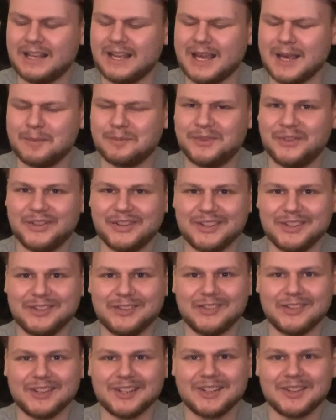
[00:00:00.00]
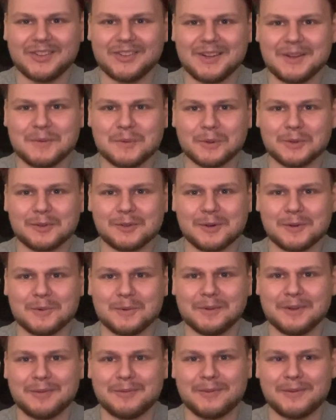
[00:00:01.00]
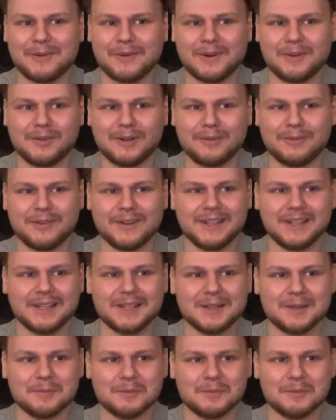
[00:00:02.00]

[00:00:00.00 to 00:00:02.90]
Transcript: MC60 it was called, I think.